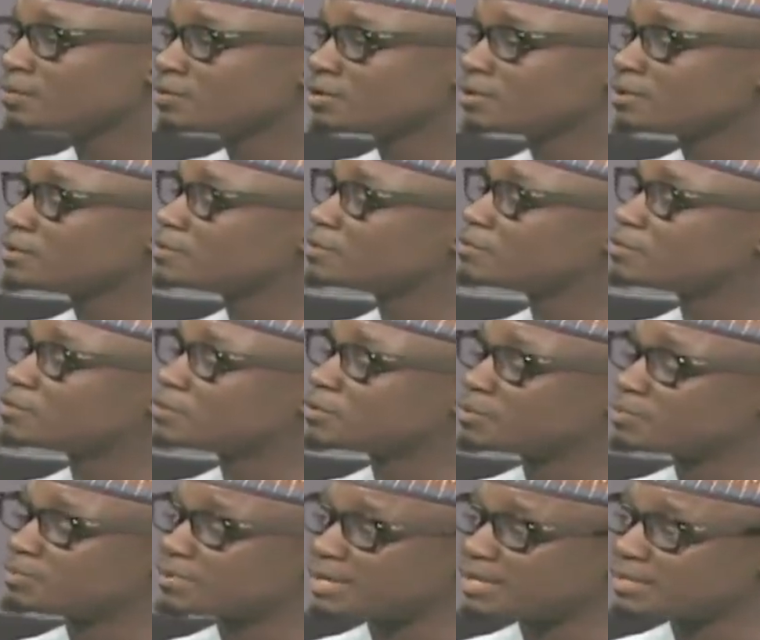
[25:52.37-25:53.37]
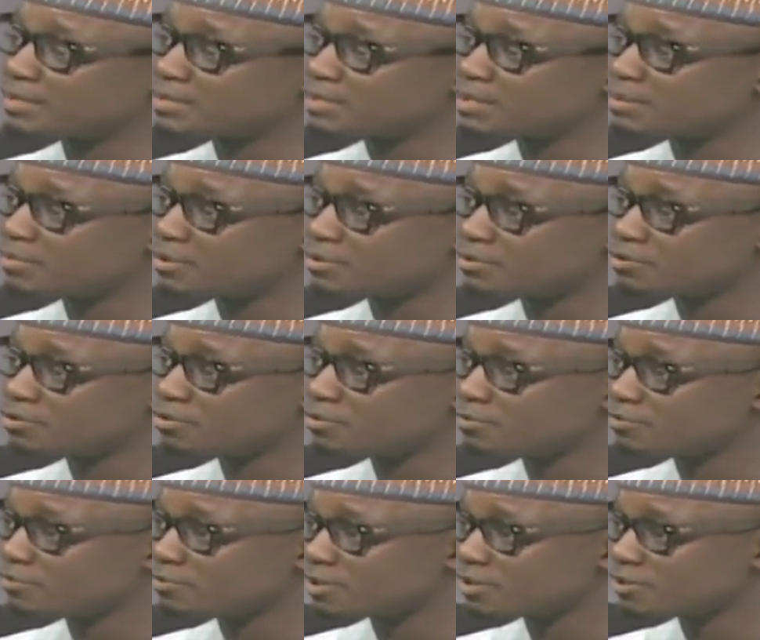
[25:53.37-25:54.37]
what your plans are about
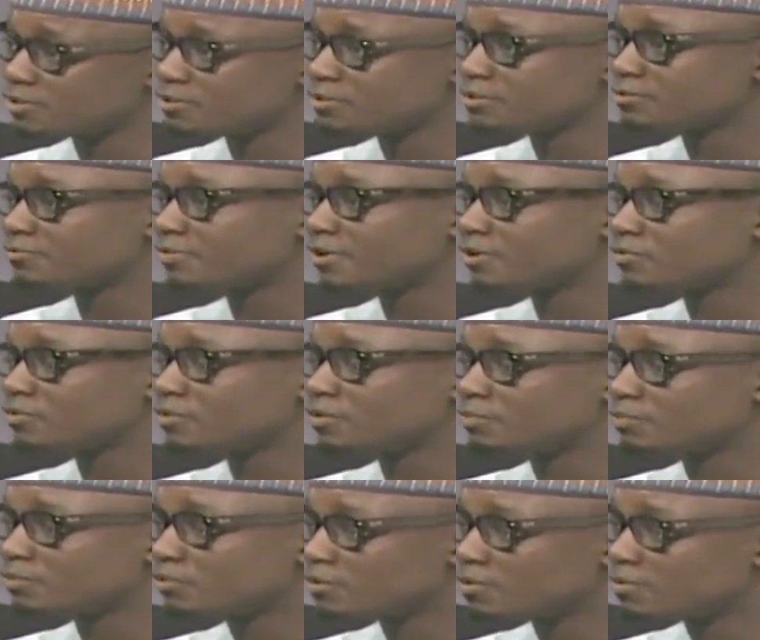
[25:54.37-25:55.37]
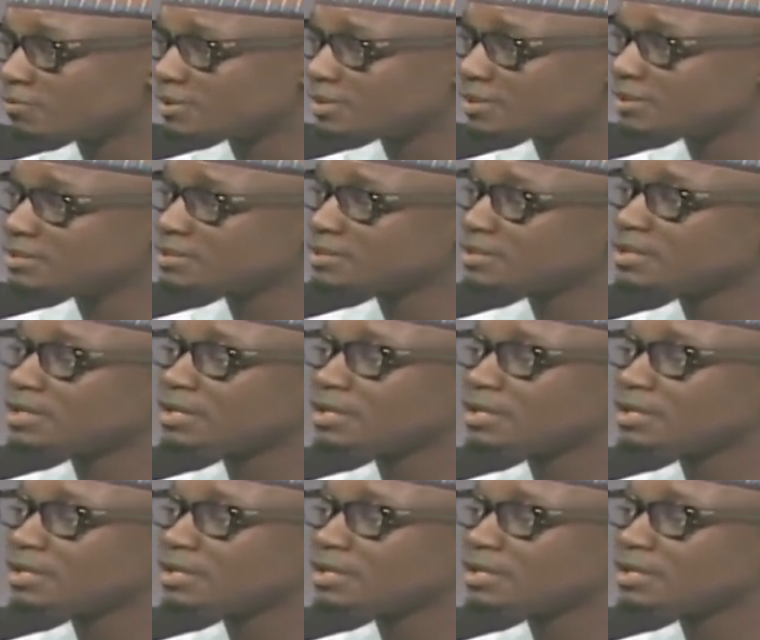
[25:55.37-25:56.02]
job creation to fight unemployment.